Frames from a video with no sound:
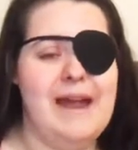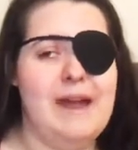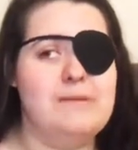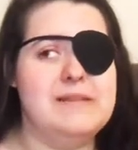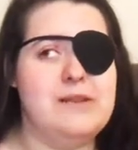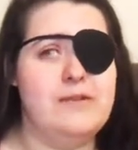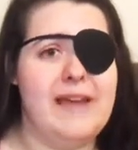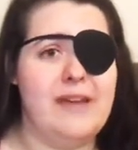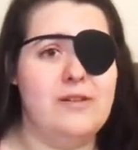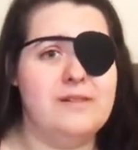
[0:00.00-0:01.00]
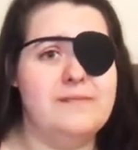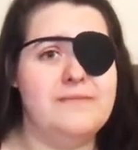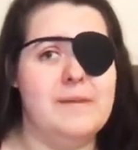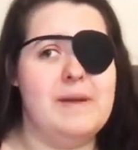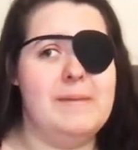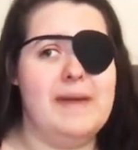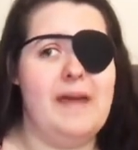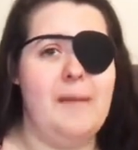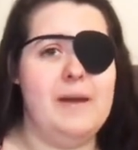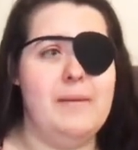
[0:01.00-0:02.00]
My hair was so tangled from it
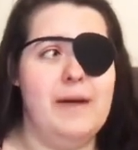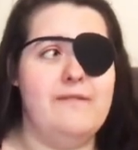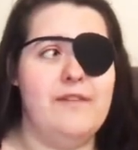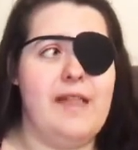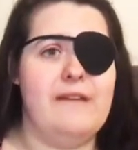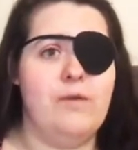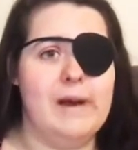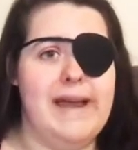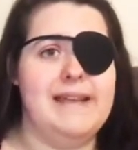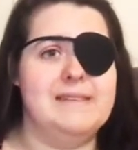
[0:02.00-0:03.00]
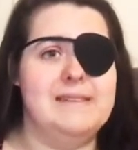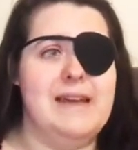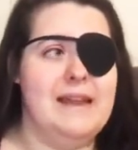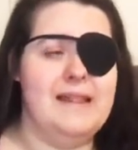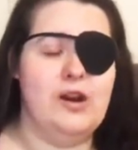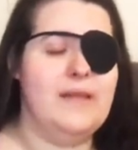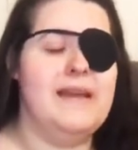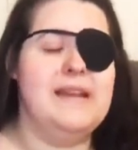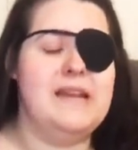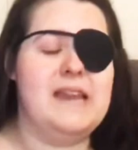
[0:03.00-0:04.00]
being up in a bun for, like, 4 days and
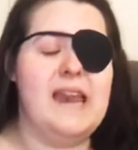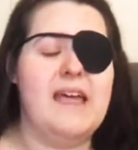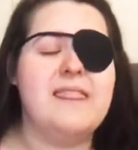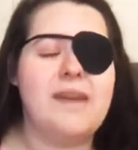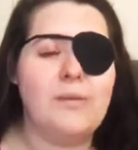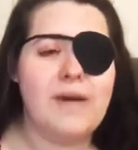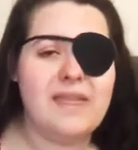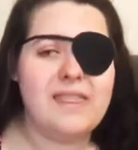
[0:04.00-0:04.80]
literally done nothing with.